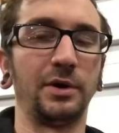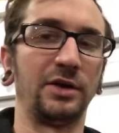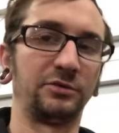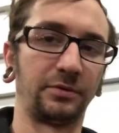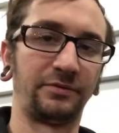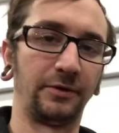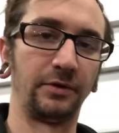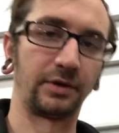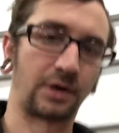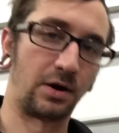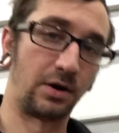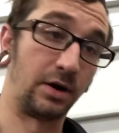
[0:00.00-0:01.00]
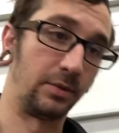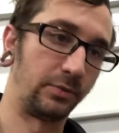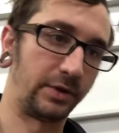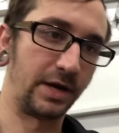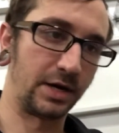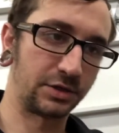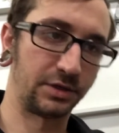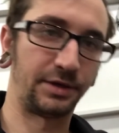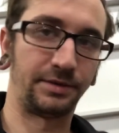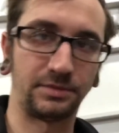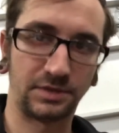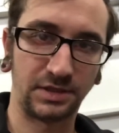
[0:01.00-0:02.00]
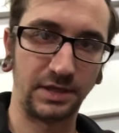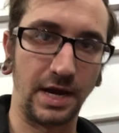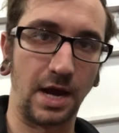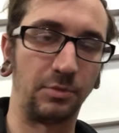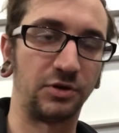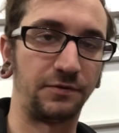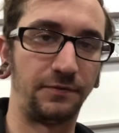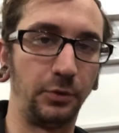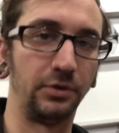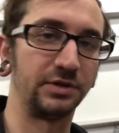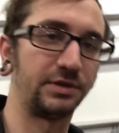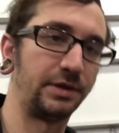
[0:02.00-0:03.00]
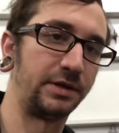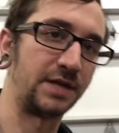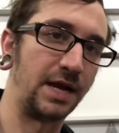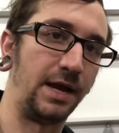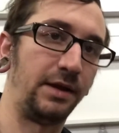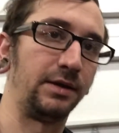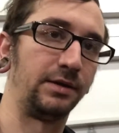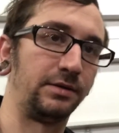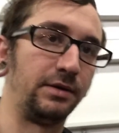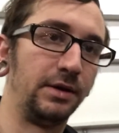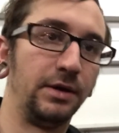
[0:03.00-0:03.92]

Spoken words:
Way as we're filling the car up, we can actually see how much fuel is in the tank, and